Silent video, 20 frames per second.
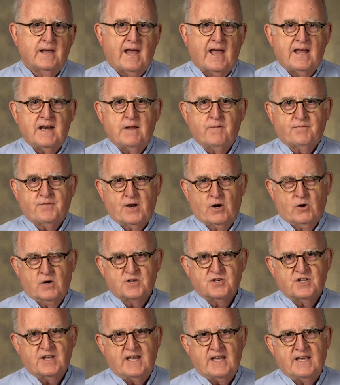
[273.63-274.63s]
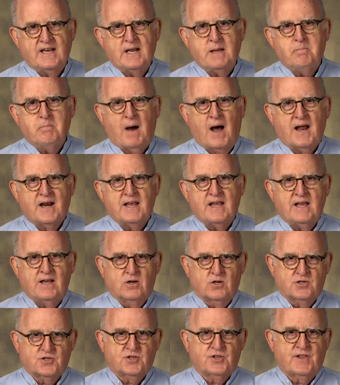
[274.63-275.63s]
And if there is anybody
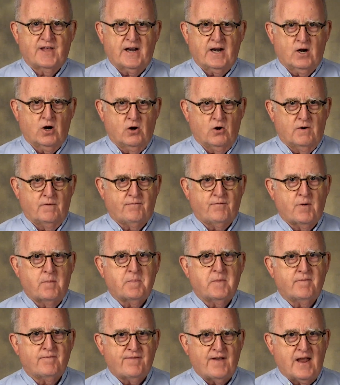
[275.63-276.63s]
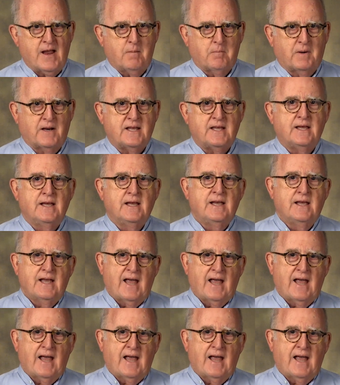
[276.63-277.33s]
else there from the family,